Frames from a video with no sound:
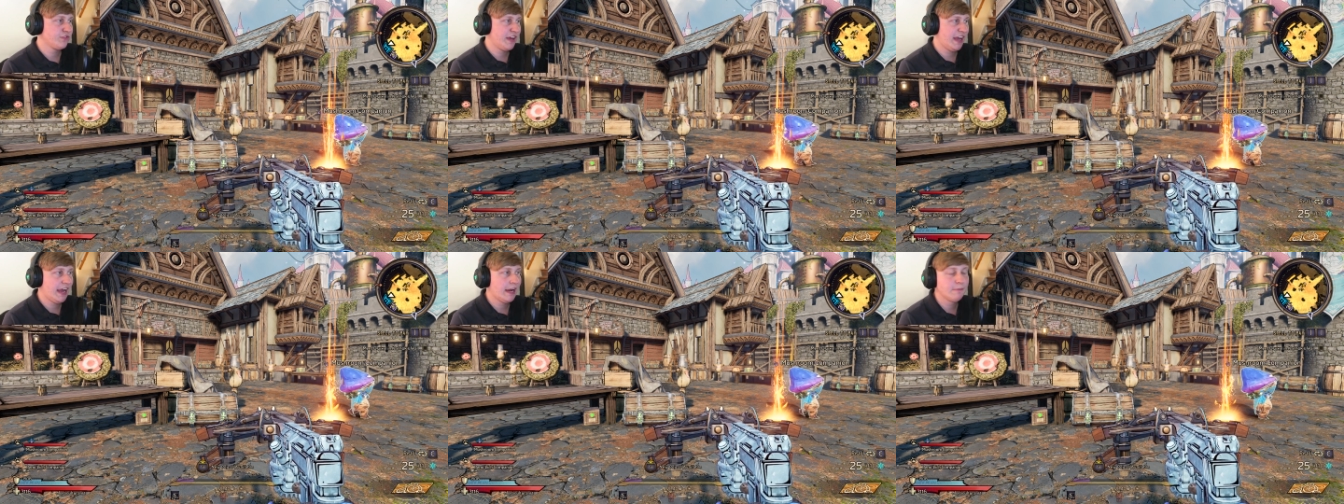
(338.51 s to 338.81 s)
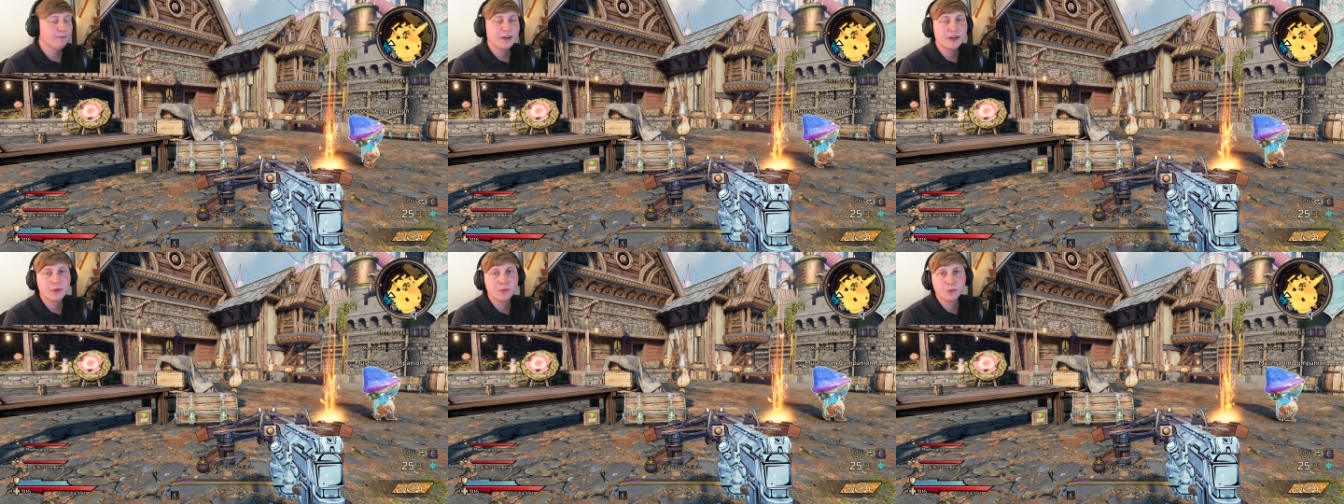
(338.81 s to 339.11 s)

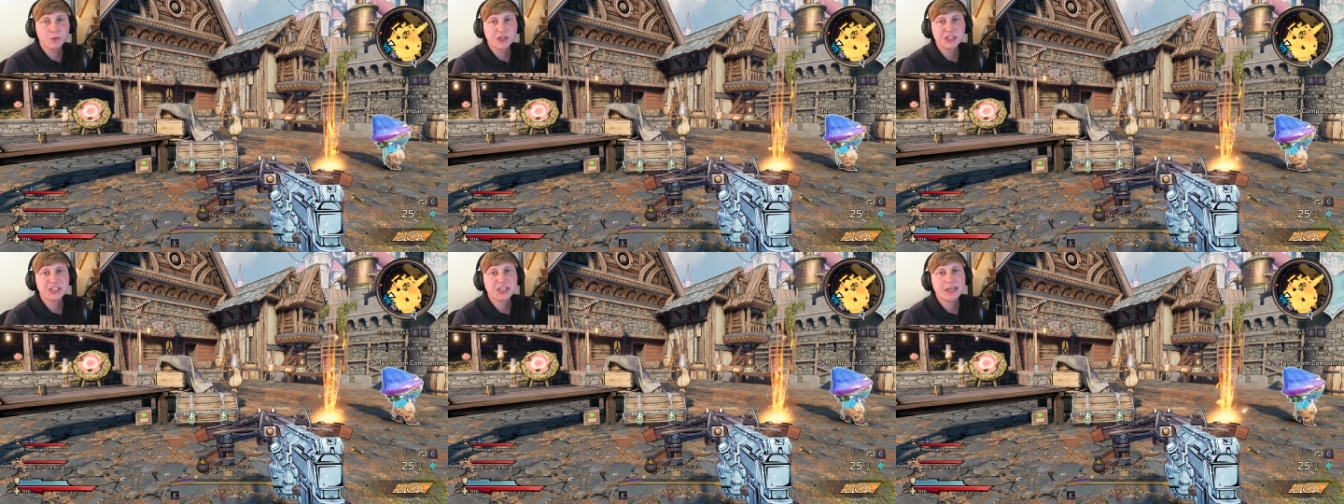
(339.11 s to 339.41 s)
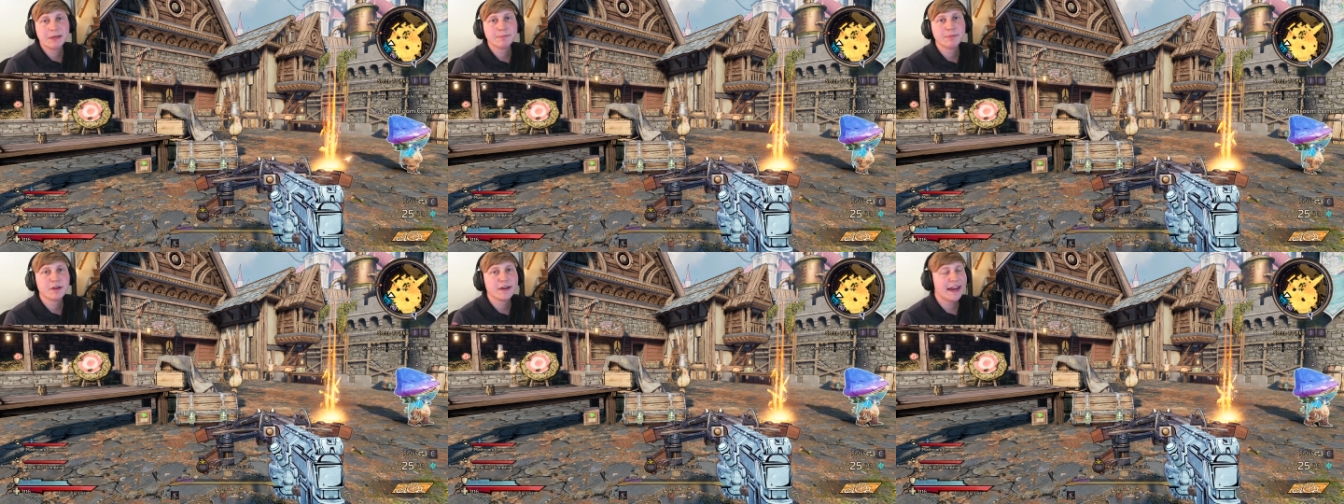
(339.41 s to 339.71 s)
Cameron,
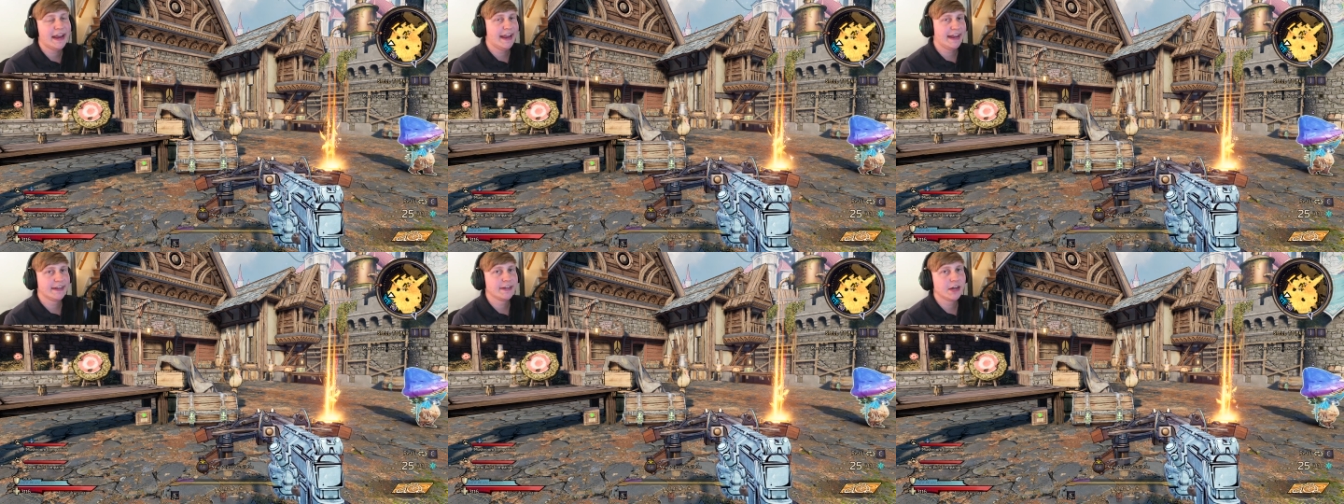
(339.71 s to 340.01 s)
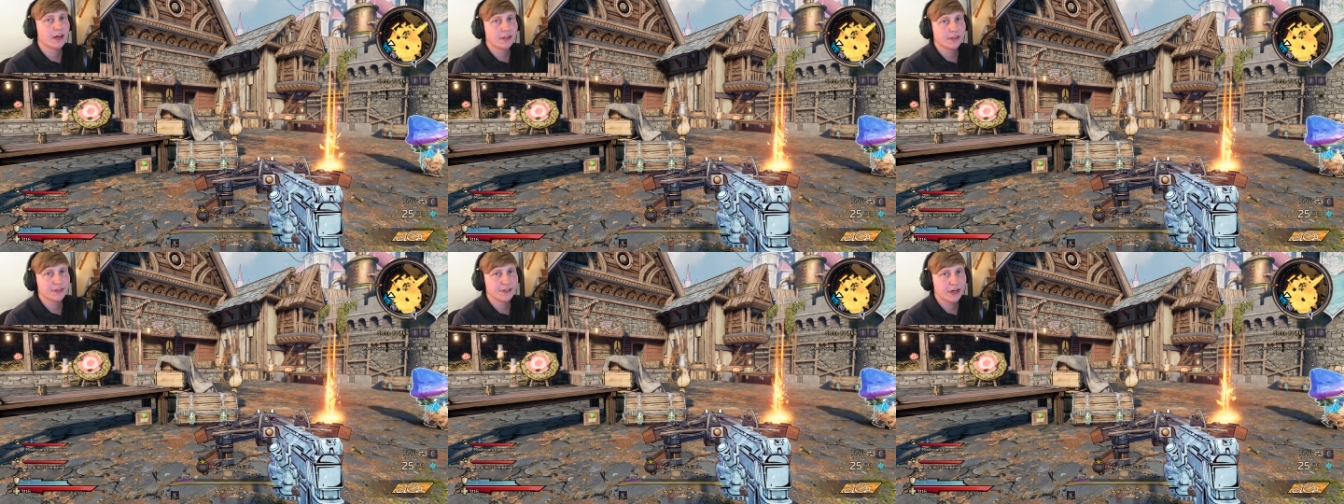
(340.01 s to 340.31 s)
Witchkeeper, and
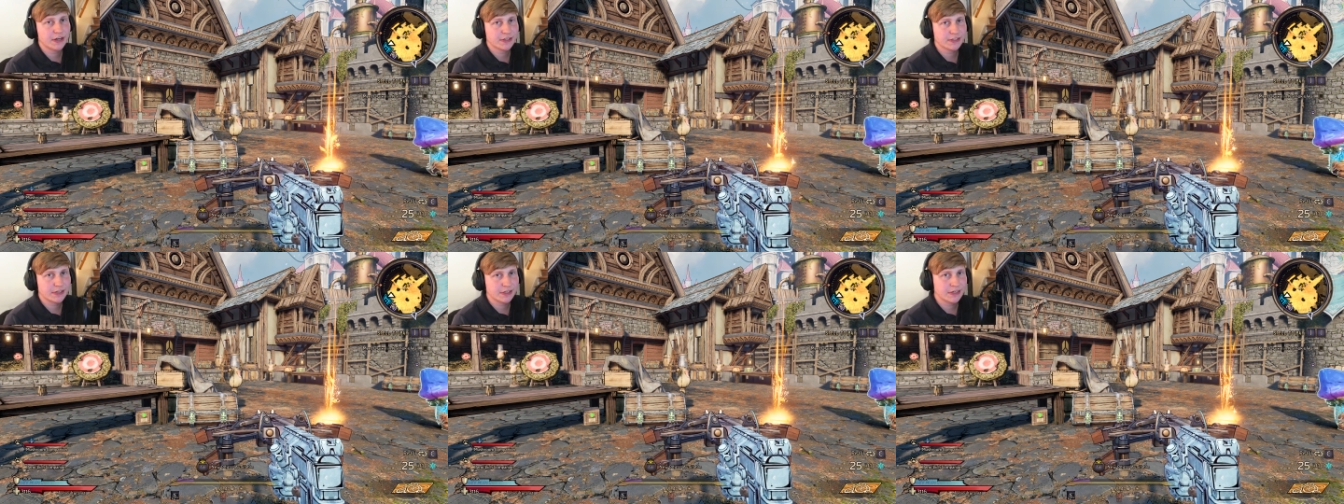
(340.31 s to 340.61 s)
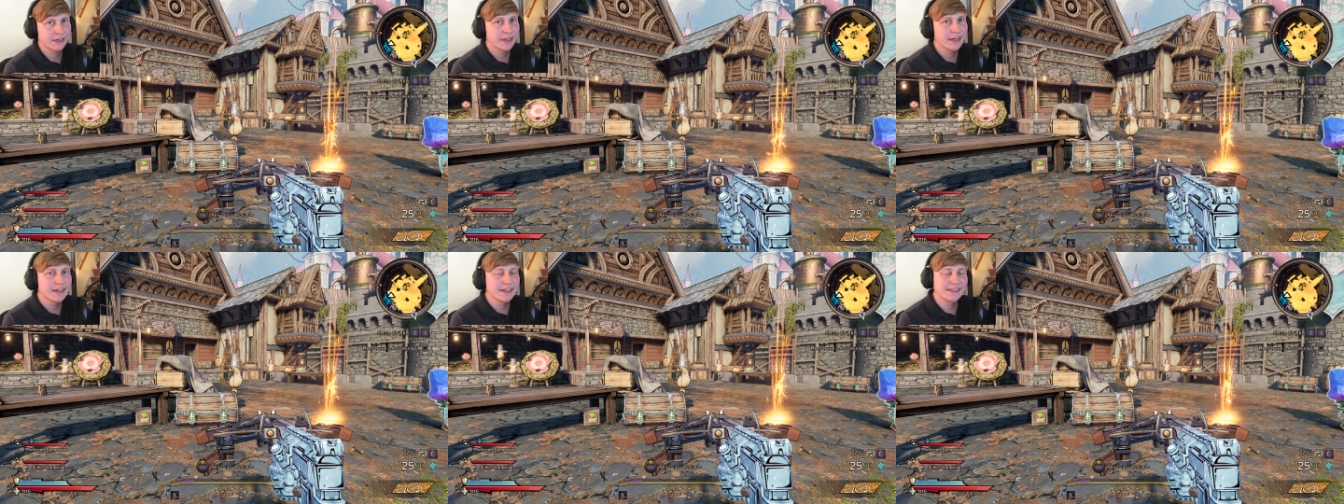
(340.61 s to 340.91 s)
Call
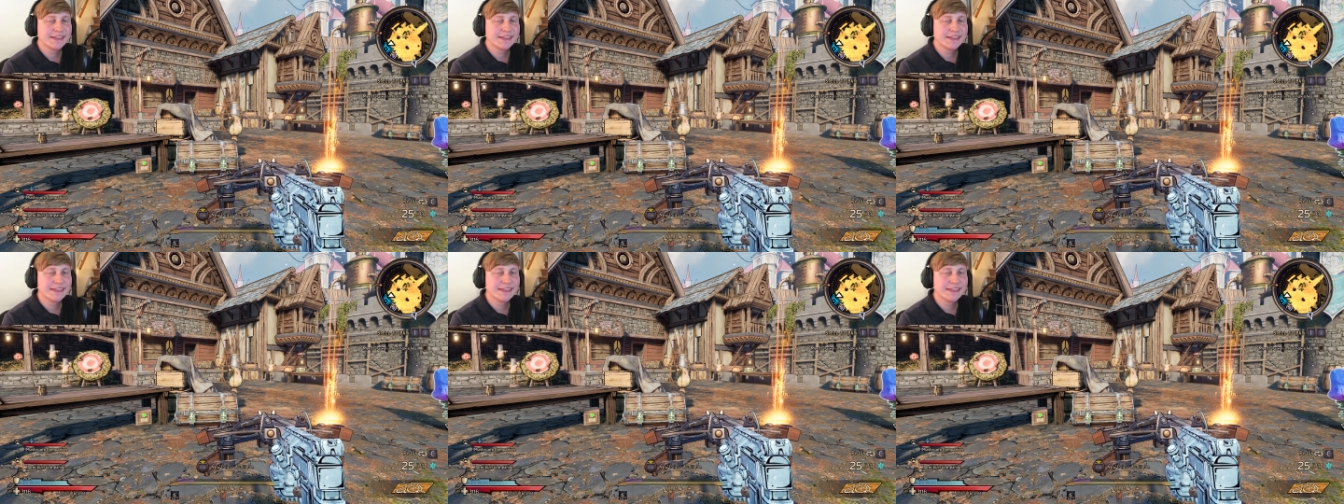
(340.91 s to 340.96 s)
Doctor.